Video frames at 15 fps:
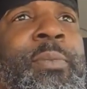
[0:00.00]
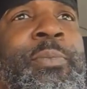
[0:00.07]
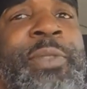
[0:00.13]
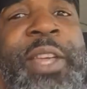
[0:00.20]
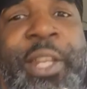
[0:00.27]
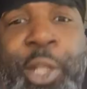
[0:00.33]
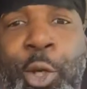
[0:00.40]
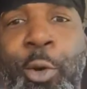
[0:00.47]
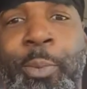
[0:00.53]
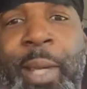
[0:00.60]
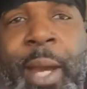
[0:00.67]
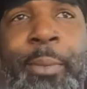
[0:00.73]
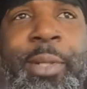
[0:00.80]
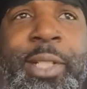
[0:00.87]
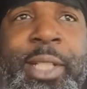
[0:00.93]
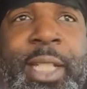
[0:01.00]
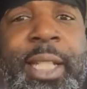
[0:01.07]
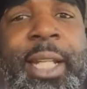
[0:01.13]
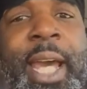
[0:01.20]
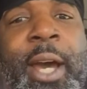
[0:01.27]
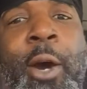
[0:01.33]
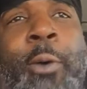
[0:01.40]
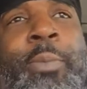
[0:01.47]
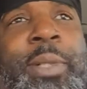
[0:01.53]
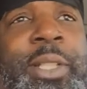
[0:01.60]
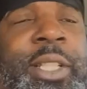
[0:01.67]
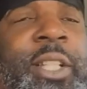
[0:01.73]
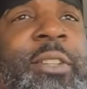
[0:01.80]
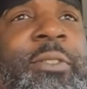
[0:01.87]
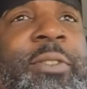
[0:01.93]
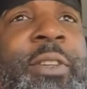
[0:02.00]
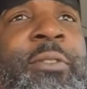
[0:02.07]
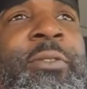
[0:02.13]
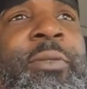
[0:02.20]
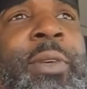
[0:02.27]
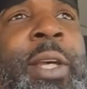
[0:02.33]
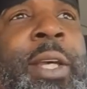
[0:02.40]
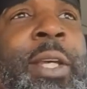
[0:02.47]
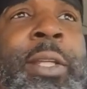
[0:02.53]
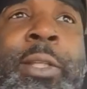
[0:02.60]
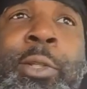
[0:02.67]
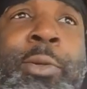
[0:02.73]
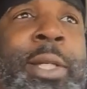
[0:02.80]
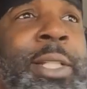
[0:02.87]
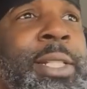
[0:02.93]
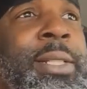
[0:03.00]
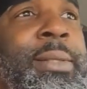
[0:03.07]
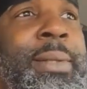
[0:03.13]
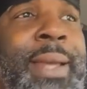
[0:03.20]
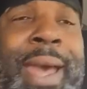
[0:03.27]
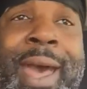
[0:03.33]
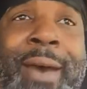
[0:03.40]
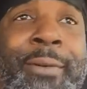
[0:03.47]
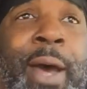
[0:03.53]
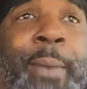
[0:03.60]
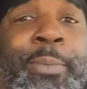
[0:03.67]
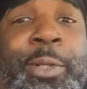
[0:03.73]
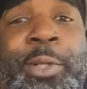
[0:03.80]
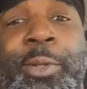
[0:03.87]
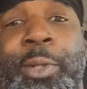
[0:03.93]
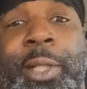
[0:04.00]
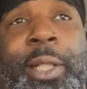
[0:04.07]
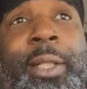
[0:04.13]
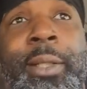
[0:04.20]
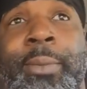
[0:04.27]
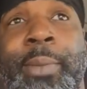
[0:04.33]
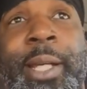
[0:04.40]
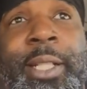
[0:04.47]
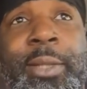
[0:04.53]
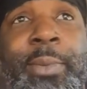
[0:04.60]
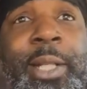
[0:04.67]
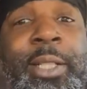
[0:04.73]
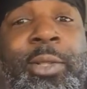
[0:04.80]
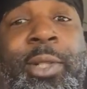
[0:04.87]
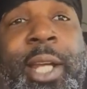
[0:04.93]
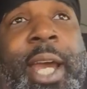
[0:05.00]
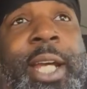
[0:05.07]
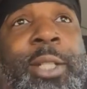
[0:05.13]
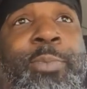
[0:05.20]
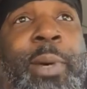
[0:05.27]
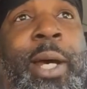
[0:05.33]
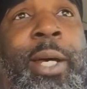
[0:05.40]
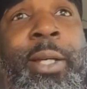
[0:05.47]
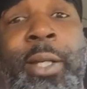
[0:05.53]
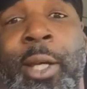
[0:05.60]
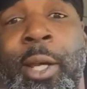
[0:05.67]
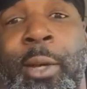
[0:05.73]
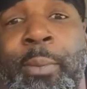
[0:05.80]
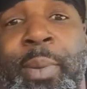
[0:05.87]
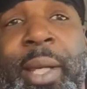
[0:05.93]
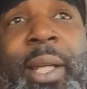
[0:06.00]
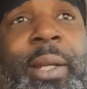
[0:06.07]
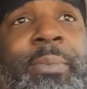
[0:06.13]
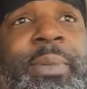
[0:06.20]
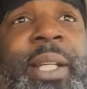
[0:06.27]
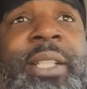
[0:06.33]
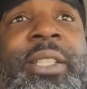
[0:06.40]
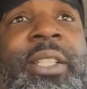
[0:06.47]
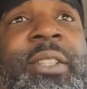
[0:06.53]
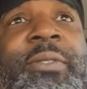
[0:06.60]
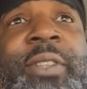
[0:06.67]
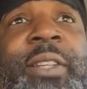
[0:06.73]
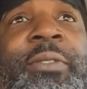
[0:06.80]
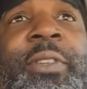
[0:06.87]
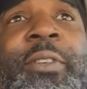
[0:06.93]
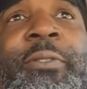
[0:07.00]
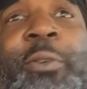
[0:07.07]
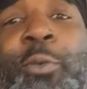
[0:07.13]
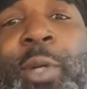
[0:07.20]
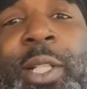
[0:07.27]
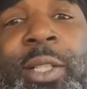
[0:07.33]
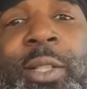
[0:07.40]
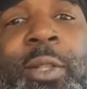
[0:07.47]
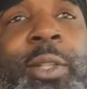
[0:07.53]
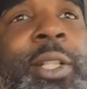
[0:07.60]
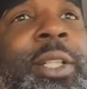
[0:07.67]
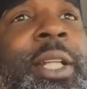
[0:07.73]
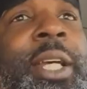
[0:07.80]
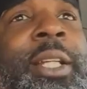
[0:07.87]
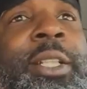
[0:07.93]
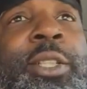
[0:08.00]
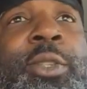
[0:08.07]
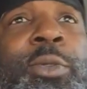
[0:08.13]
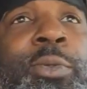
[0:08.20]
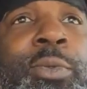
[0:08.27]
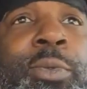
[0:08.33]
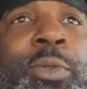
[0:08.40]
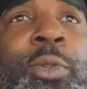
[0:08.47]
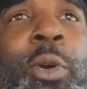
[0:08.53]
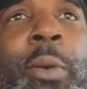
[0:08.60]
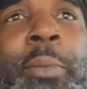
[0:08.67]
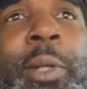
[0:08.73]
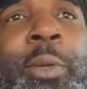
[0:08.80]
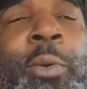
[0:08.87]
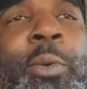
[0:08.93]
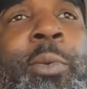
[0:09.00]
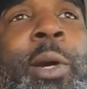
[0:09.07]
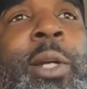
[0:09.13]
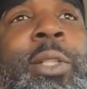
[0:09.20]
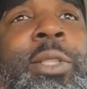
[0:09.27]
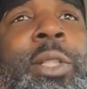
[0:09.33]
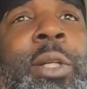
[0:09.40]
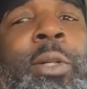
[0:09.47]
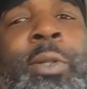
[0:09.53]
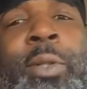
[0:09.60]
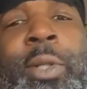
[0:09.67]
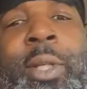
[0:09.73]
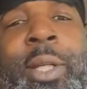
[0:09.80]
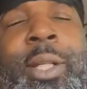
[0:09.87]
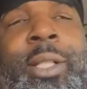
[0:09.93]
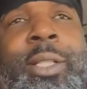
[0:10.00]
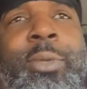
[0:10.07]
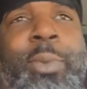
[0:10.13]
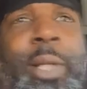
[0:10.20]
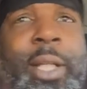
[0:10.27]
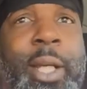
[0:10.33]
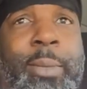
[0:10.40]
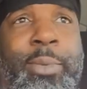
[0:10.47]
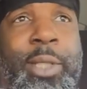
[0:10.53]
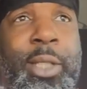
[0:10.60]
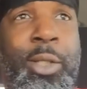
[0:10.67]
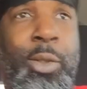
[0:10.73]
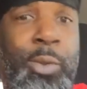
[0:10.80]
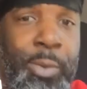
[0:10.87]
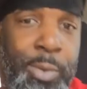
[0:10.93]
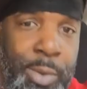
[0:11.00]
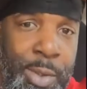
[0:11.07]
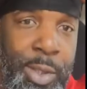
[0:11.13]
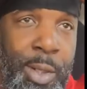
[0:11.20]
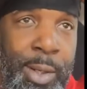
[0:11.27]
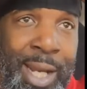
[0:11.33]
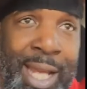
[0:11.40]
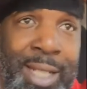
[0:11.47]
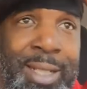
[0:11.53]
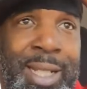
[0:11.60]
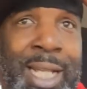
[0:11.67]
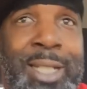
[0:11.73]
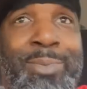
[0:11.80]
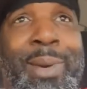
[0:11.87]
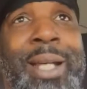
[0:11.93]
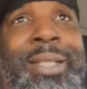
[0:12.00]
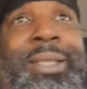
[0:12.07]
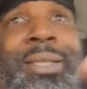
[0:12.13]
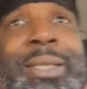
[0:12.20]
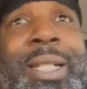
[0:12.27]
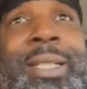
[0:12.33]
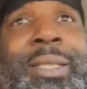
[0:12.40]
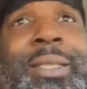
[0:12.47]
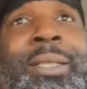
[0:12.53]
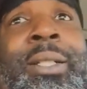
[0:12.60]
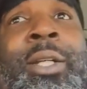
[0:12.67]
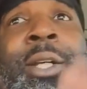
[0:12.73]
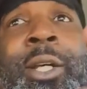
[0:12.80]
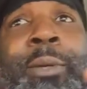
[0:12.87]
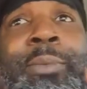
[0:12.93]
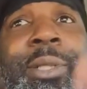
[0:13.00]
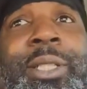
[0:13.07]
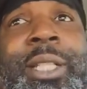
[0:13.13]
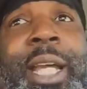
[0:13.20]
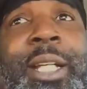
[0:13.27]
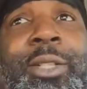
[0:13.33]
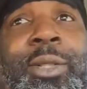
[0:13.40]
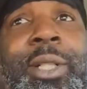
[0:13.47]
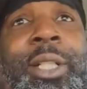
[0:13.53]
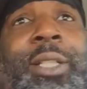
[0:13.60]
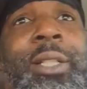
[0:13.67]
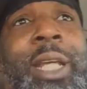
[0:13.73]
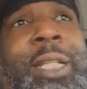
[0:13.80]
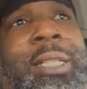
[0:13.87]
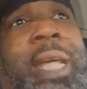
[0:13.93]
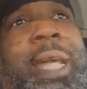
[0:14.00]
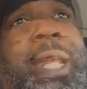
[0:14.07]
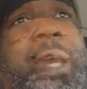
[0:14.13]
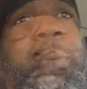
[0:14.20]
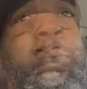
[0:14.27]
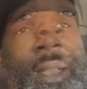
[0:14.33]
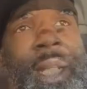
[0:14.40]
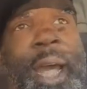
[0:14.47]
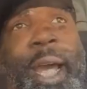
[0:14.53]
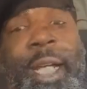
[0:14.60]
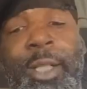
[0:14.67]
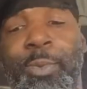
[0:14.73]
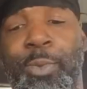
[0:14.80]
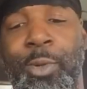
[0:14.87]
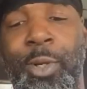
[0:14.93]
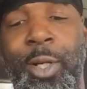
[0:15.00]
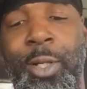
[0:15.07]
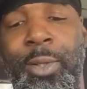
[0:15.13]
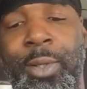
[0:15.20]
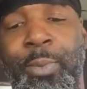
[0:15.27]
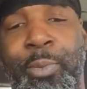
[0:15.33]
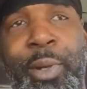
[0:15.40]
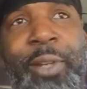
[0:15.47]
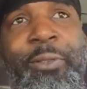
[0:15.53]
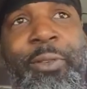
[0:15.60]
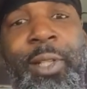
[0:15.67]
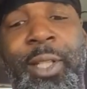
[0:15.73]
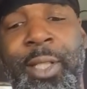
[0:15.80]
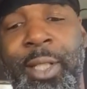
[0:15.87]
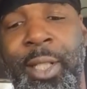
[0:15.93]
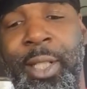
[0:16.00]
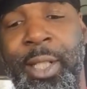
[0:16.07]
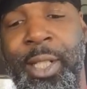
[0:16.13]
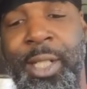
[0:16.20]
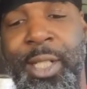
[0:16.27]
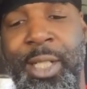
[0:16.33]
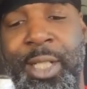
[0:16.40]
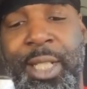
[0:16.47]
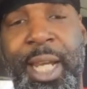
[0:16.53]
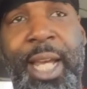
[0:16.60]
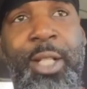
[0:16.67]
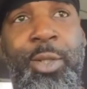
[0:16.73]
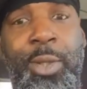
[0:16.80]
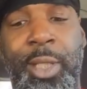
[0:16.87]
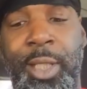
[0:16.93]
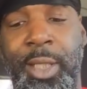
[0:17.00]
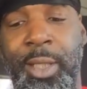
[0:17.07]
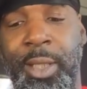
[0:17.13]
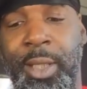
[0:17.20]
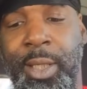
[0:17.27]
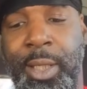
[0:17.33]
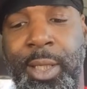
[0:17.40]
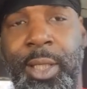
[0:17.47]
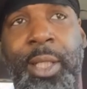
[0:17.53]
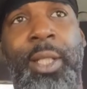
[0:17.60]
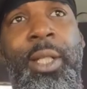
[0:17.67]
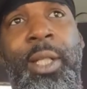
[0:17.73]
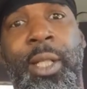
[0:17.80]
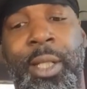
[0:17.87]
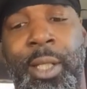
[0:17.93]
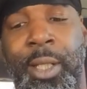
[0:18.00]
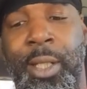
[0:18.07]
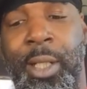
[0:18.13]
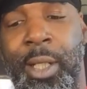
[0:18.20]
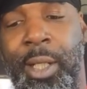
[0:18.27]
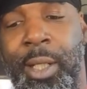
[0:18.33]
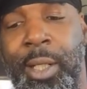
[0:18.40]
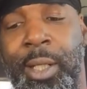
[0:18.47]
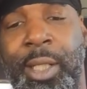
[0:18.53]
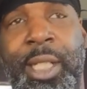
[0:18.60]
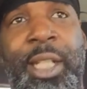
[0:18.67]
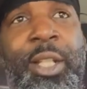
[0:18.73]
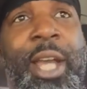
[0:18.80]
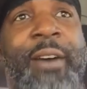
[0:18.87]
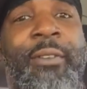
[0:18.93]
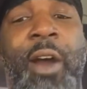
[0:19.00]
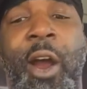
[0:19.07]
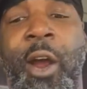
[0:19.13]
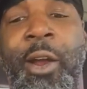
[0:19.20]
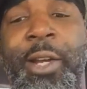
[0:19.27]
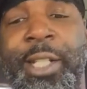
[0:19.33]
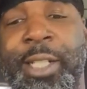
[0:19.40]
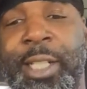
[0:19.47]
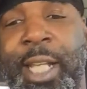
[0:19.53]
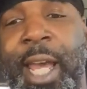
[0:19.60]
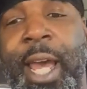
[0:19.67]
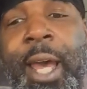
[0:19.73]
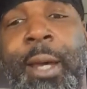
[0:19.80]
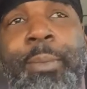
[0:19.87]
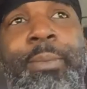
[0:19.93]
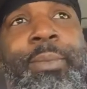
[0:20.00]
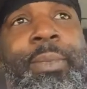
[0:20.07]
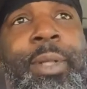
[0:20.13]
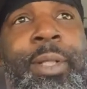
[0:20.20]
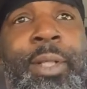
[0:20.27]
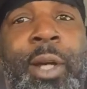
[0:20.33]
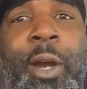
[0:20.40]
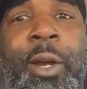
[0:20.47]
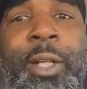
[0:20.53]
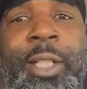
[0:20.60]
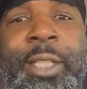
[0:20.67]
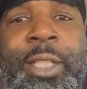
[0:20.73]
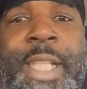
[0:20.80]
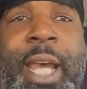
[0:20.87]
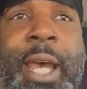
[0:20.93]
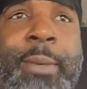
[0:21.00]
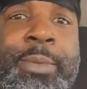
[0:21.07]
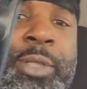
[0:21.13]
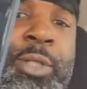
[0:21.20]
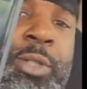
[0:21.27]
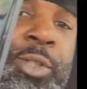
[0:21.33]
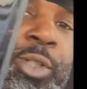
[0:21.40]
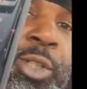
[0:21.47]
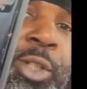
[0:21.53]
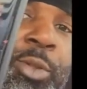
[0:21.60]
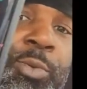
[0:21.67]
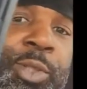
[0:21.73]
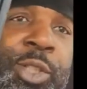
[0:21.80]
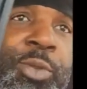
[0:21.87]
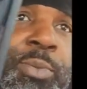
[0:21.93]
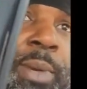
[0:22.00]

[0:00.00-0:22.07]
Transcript: then you'll be able to see that open shift, and you can have an opportunity to make some extra cash by picking up that shift, even if it wasn't on a day that you normally would work. So it's really up to you. So that's my suggestion. With scheduling, so we talked about the dashboard briefly. Scheduling. Then you have an earnings tab. And the earnings tab is going to show you what you